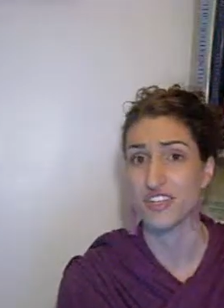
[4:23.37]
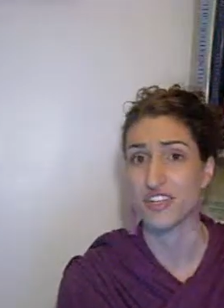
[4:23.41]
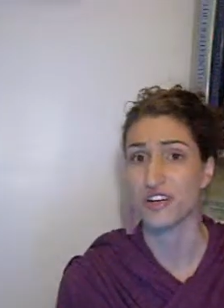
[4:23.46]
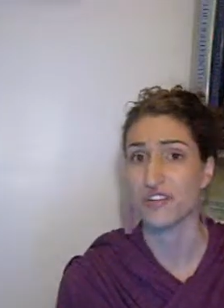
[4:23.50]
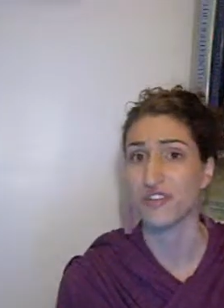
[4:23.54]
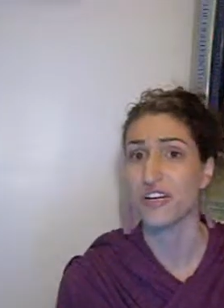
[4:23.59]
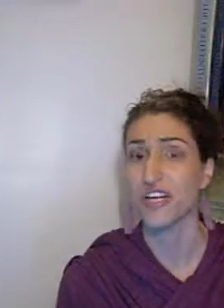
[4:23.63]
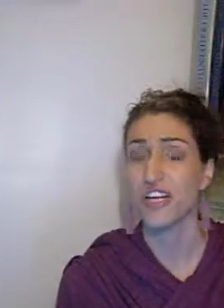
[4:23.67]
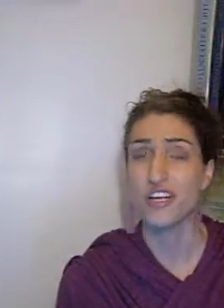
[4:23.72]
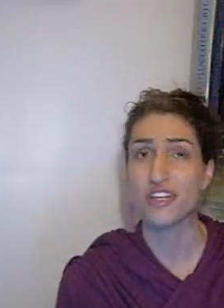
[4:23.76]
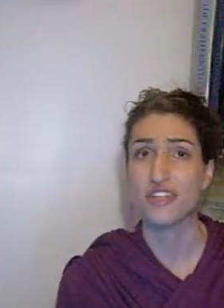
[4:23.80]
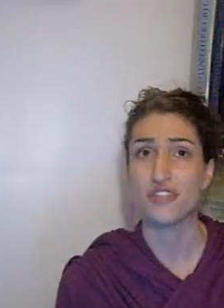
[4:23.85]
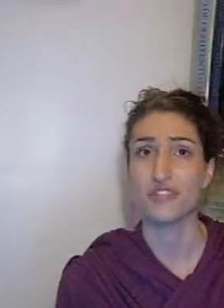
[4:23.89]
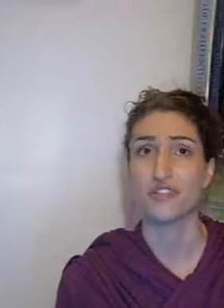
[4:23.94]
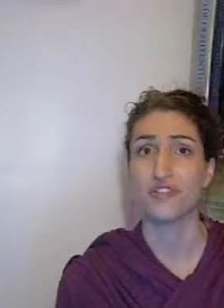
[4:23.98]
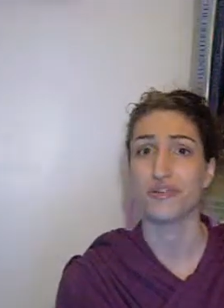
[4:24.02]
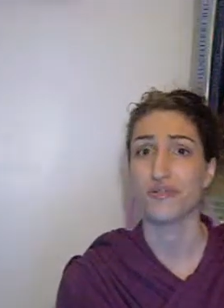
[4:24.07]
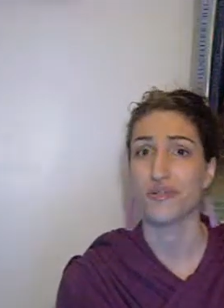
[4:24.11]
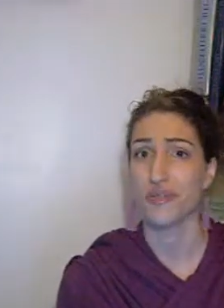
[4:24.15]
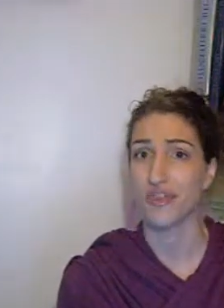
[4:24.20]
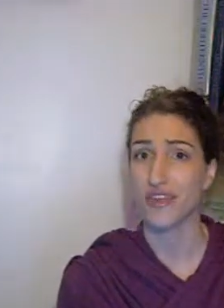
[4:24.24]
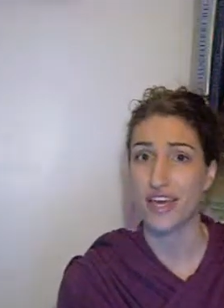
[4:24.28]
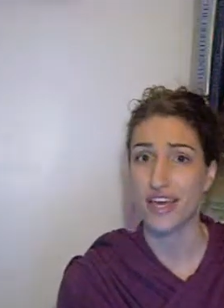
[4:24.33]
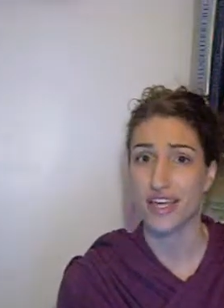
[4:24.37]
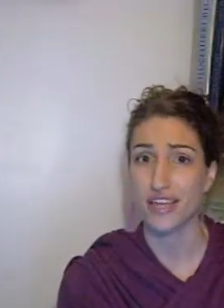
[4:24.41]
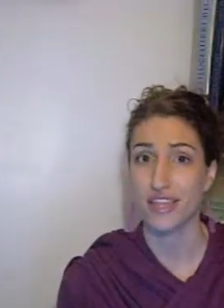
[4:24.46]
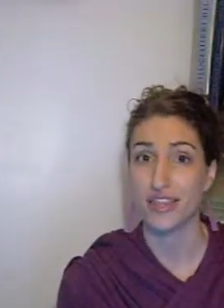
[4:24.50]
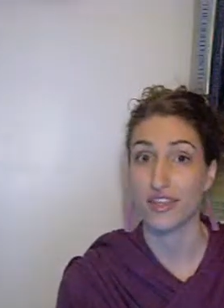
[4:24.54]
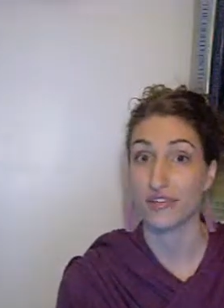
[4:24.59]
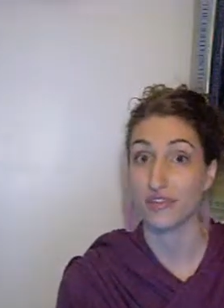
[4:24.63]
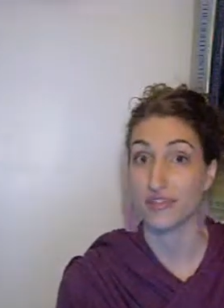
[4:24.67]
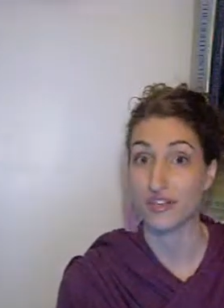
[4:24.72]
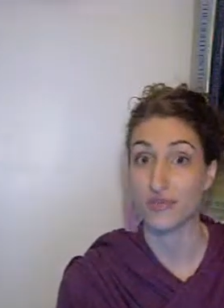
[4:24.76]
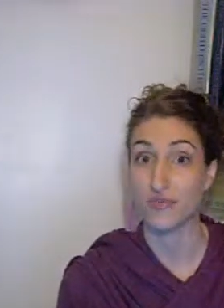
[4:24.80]
So don't think that
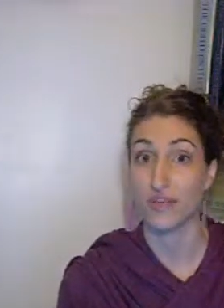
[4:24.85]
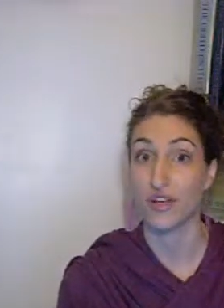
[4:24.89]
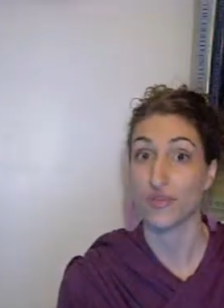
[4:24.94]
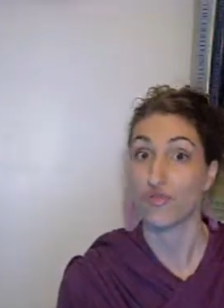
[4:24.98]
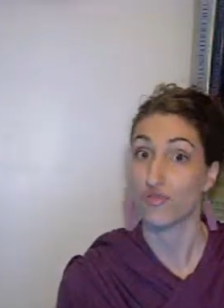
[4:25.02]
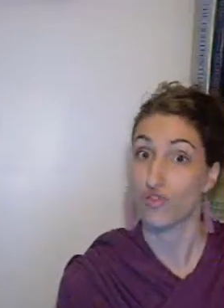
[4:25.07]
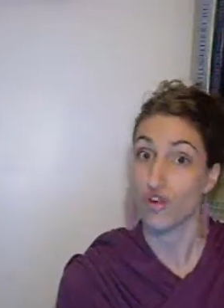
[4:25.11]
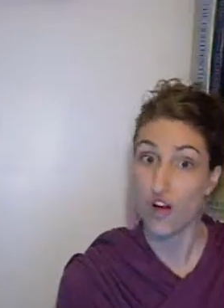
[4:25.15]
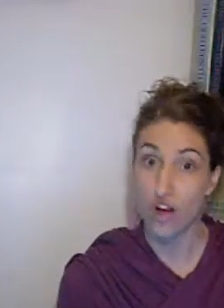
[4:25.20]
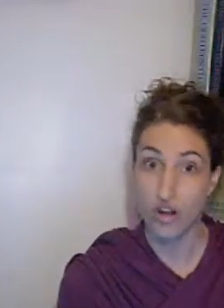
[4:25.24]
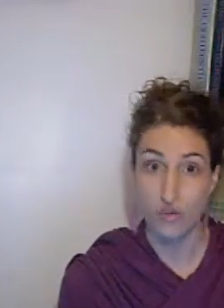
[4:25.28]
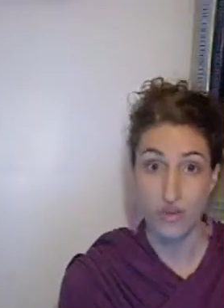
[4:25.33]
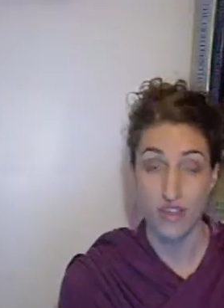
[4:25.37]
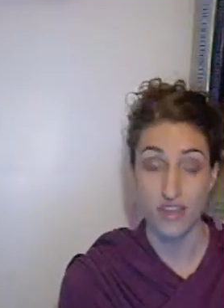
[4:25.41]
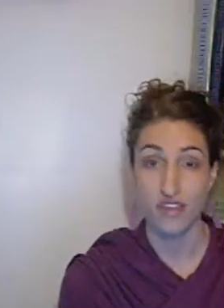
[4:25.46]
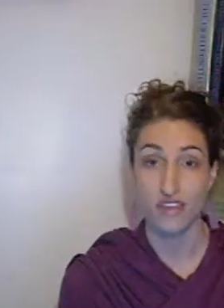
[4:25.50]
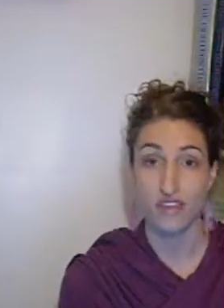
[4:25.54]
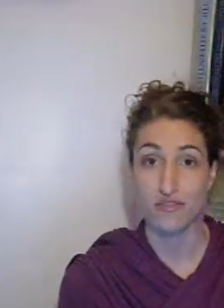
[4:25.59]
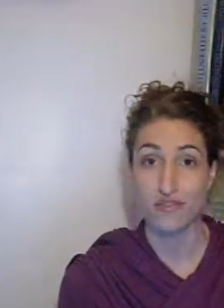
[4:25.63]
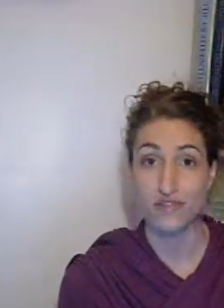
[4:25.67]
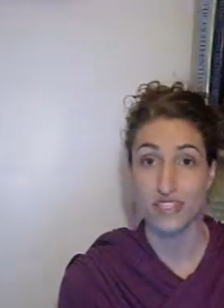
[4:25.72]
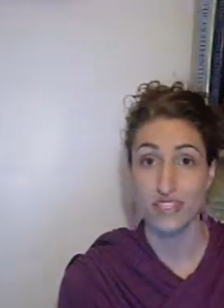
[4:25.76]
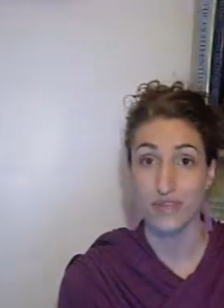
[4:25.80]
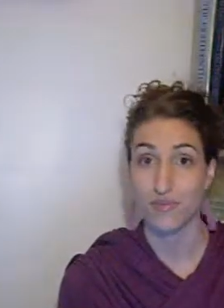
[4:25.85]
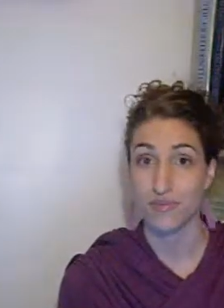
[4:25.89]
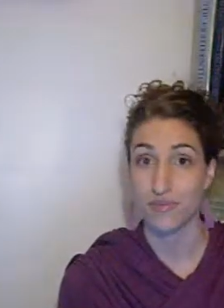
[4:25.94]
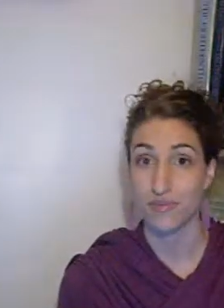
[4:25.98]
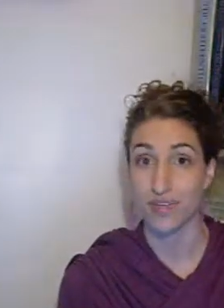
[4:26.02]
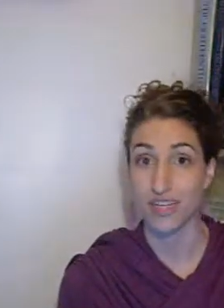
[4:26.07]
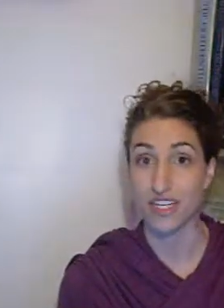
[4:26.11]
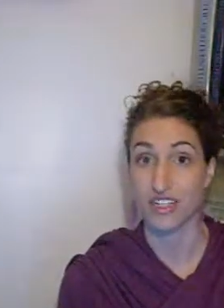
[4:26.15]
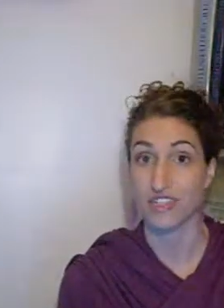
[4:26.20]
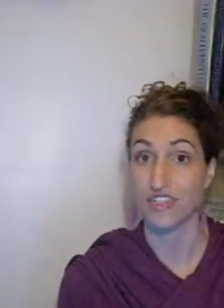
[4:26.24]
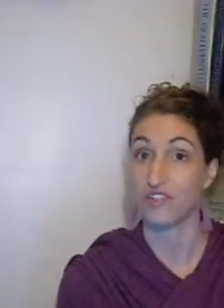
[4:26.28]
there's something wrong with you simply
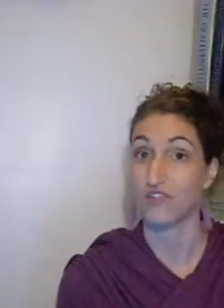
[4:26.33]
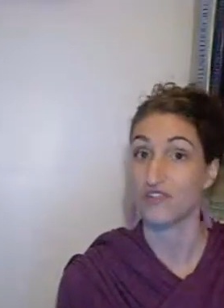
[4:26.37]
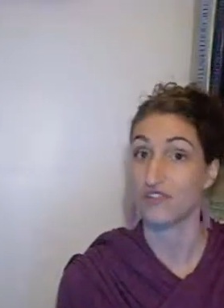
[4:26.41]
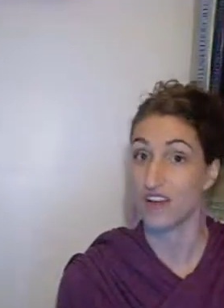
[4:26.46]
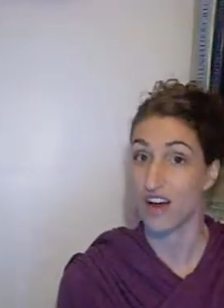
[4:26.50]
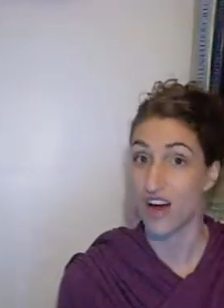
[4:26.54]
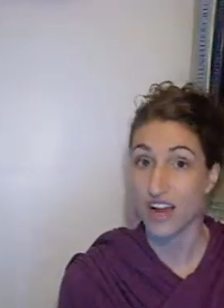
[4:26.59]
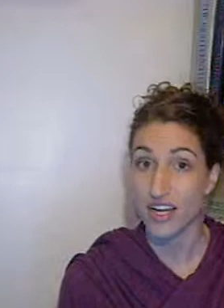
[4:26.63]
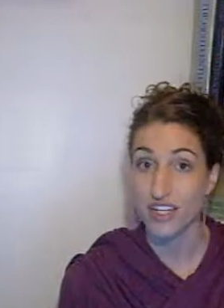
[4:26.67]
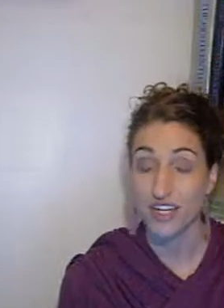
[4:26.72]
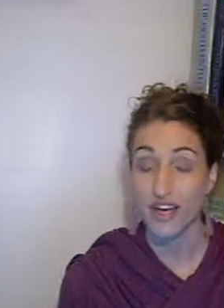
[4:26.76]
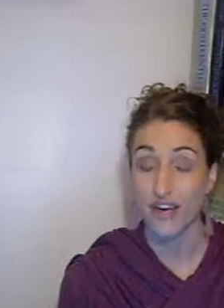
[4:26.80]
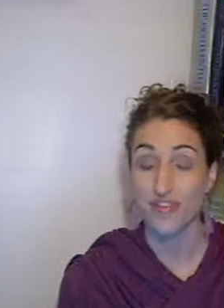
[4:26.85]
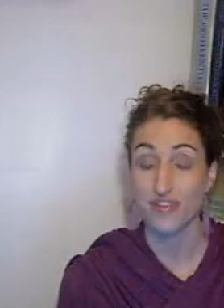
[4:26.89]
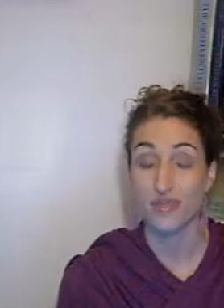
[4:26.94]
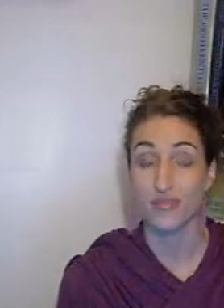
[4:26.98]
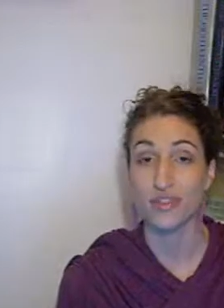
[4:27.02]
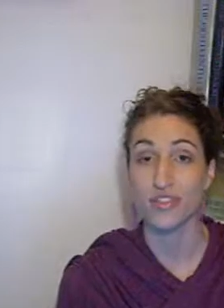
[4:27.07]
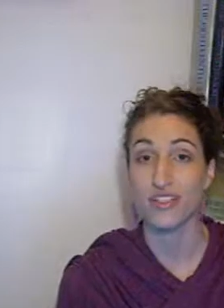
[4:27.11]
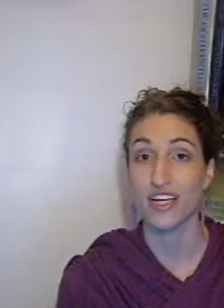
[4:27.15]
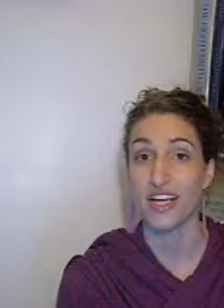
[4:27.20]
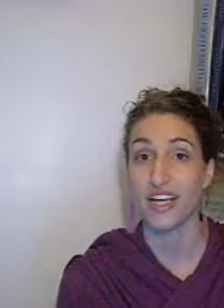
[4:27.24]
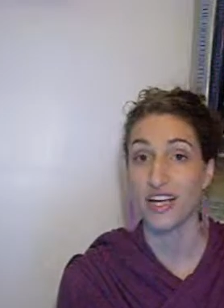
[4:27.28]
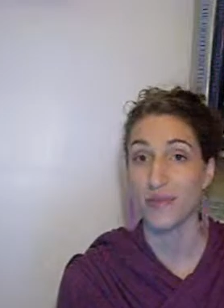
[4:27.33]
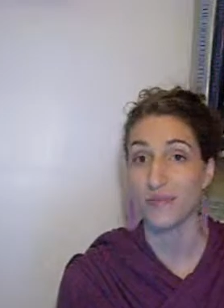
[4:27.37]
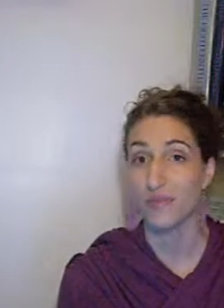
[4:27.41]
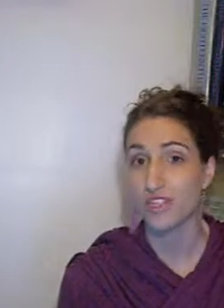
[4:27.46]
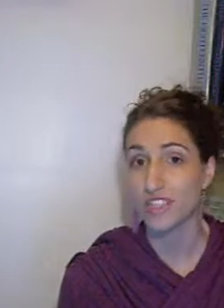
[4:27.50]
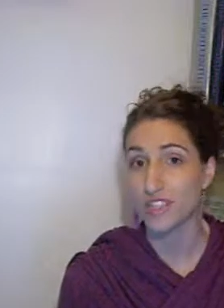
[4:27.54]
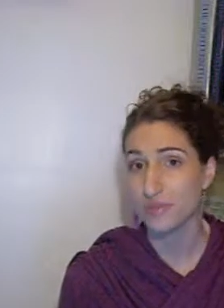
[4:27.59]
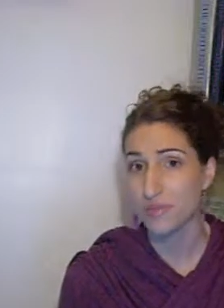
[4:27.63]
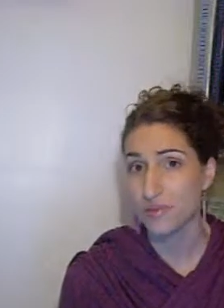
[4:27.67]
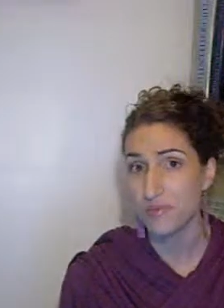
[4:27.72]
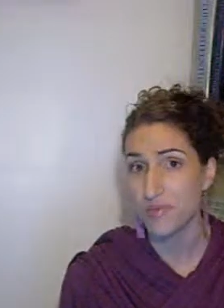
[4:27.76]
because you're not comfortable dating
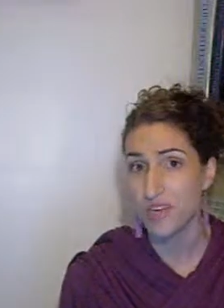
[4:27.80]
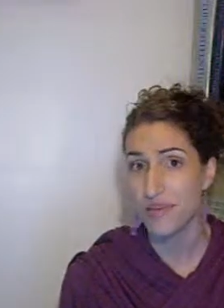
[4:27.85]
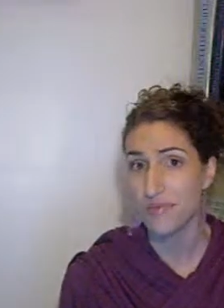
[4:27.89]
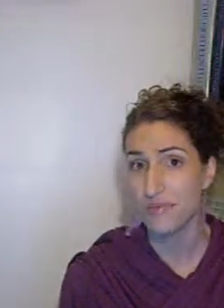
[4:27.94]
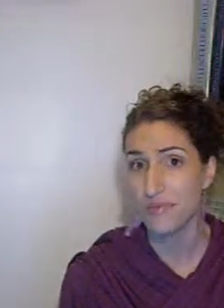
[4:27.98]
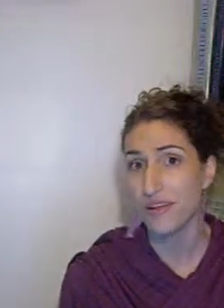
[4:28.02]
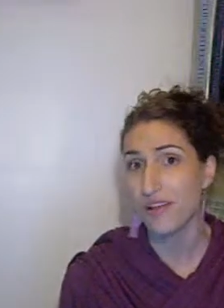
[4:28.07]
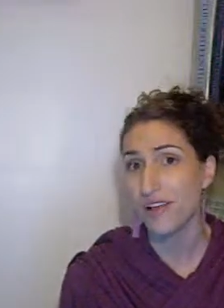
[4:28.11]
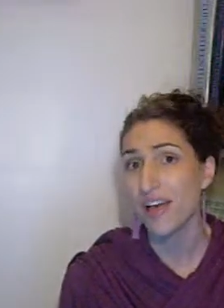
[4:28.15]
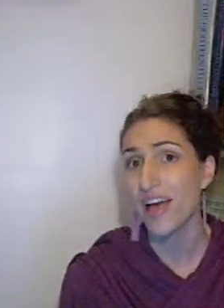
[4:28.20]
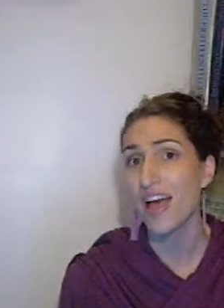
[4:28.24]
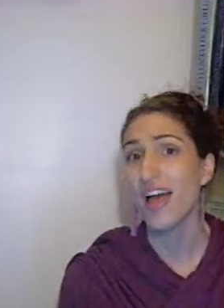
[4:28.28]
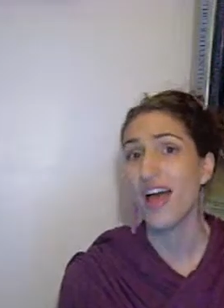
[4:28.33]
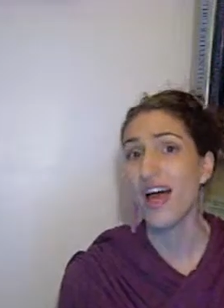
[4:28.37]
multiple people.